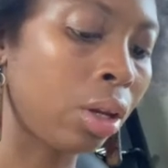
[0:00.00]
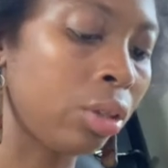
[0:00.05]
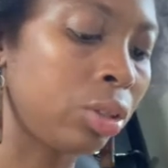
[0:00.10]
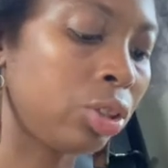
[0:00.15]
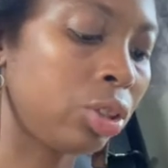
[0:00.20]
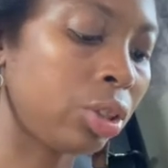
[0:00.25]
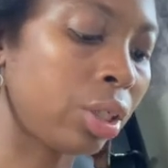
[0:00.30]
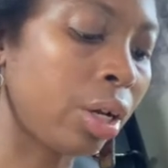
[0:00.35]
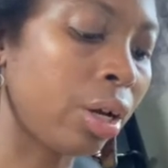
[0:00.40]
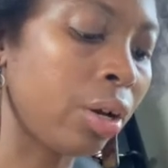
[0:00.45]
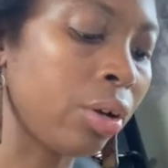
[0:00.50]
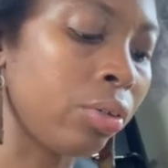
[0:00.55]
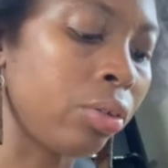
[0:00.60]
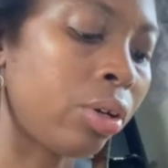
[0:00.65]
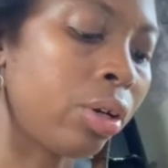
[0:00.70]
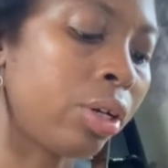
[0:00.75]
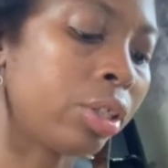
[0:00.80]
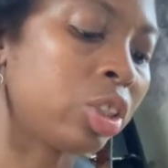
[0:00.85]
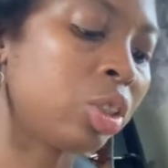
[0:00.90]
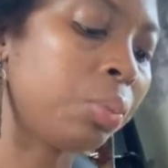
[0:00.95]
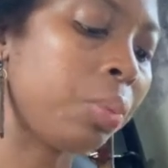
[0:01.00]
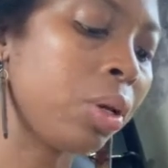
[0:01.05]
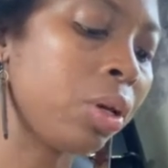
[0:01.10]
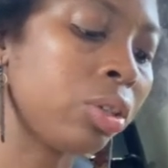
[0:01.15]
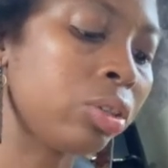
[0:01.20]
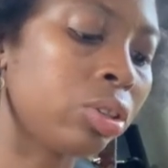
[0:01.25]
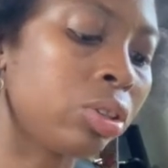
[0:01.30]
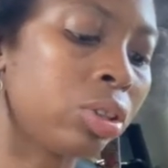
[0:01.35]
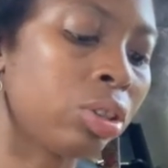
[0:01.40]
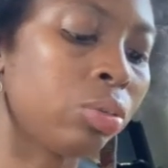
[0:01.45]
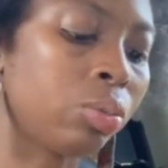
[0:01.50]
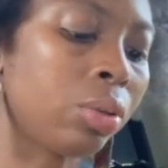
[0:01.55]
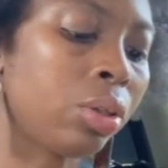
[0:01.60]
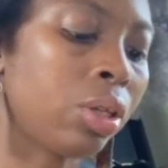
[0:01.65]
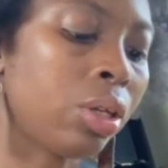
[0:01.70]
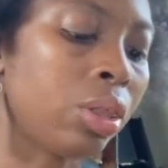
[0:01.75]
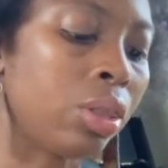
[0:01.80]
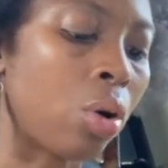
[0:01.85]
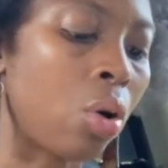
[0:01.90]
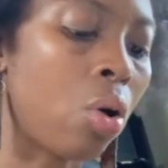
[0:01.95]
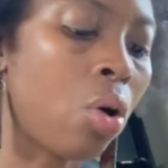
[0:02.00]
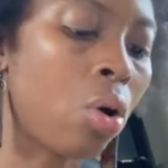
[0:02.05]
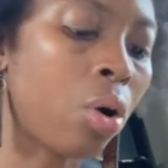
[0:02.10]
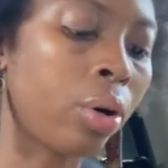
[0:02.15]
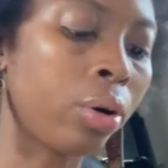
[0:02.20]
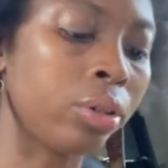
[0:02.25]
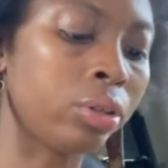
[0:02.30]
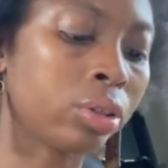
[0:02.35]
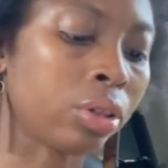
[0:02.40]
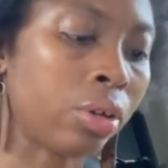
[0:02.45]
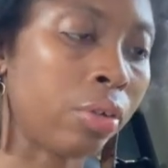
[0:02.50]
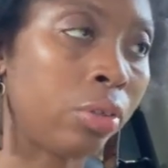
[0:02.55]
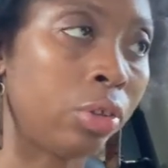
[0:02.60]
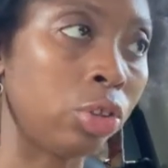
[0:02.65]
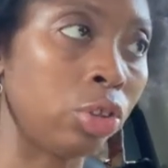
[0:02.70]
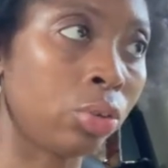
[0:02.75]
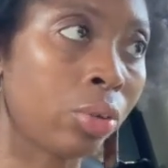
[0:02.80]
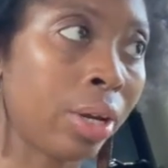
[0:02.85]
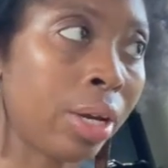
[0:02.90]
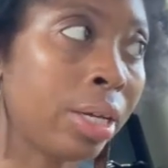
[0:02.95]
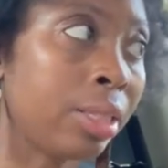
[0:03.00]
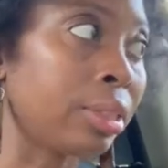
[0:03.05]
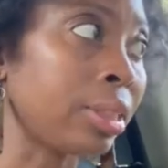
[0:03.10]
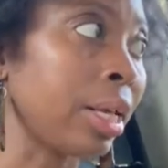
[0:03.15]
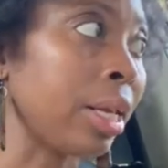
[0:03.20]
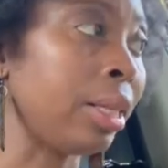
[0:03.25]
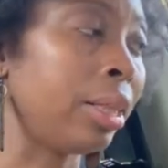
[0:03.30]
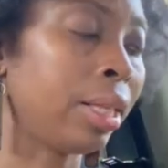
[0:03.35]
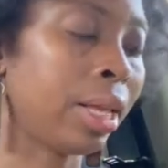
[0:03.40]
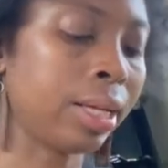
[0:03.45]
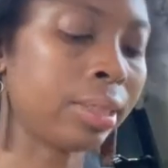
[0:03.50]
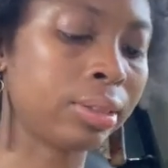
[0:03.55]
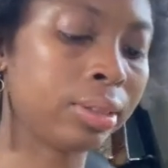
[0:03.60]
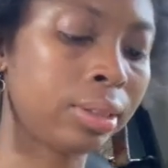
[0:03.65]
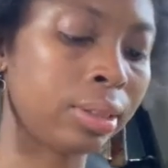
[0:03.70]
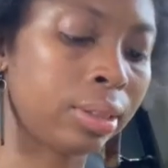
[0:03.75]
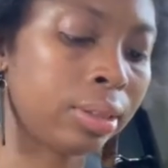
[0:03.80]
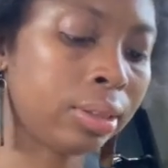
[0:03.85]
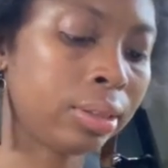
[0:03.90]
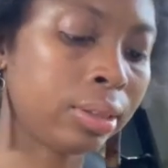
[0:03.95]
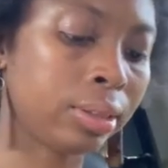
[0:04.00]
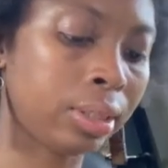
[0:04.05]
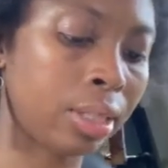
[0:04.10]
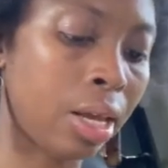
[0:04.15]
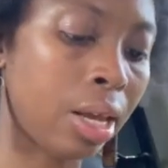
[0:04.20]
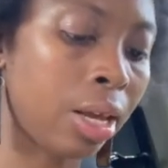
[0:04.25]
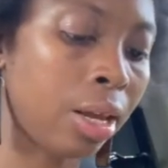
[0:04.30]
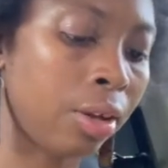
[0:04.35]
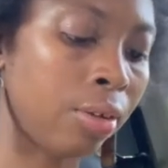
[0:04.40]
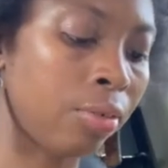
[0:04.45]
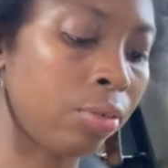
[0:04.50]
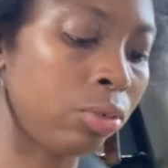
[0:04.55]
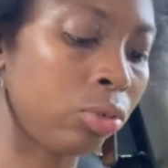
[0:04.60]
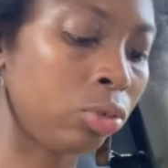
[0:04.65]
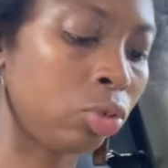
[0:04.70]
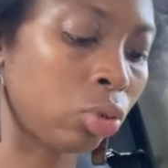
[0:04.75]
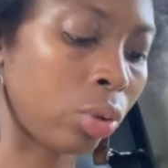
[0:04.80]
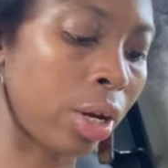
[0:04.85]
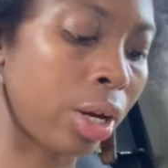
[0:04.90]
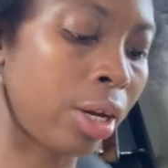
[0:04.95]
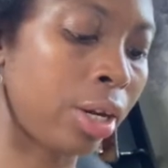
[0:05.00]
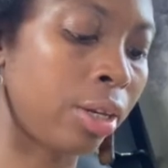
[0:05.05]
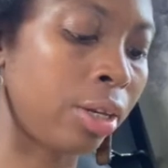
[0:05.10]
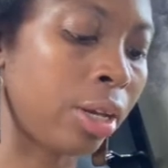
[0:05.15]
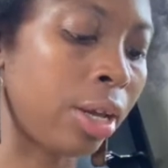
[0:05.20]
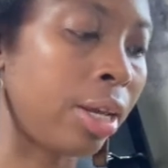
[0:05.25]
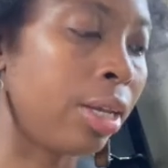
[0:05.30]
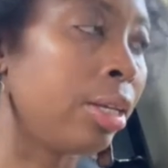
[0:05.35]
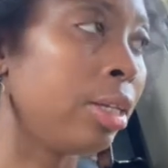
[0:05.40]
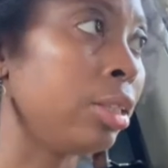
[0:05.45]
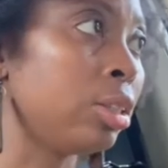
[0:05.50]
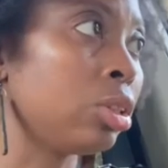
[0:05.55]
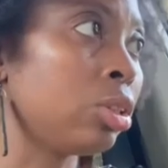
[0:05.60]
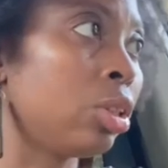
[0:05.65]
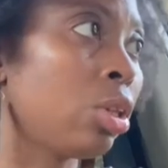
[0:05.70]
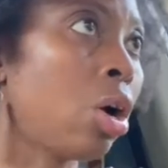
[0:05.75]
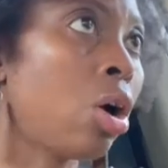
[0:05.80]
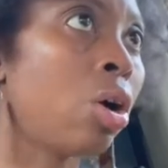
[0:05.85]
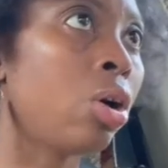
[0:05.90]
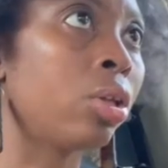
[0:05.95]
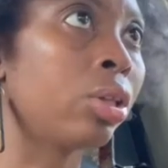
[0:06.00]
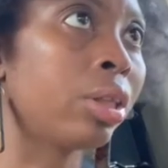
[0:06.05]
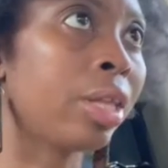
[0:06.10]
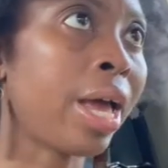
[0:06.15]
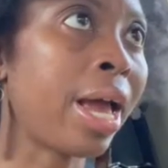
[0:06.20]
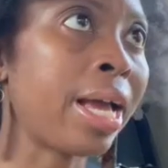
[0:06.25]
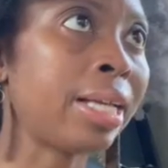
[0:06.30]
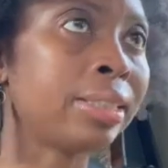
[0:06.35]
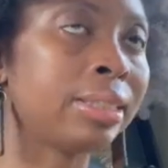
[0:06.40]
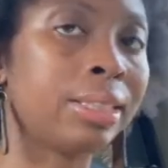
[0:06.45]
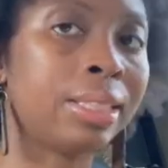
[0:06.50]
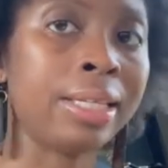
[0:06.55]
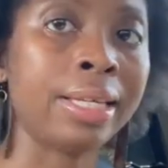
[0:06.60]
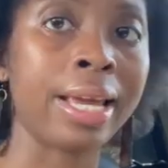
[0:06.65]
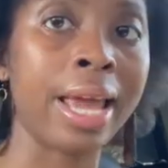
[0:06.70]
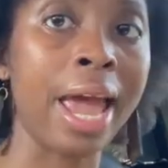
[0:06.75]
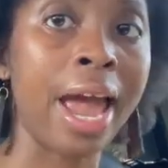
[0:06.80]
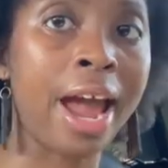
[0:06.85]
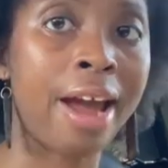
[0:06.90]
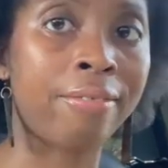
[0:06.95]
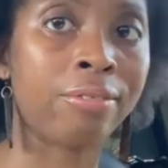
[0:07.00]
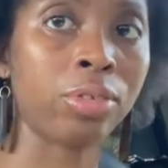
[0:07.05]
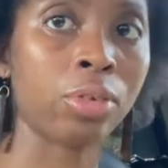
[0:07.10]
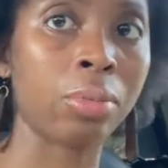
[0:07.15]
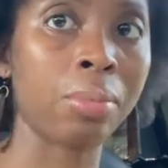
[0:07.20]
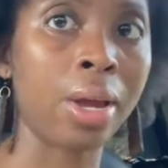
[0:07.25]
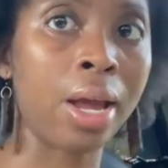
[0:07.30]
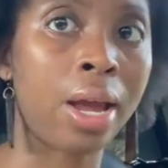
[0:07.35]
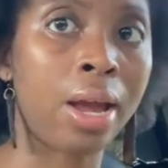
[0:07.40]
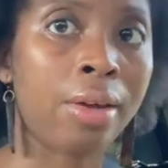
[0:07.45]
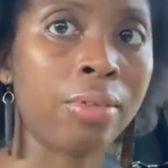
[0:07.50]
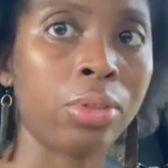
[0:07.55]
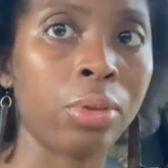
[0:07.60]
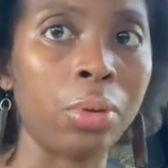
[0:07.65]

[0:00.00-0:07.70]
shared their experiences within the horrors of the transatlantic slave trade and its long-lasting aftermath.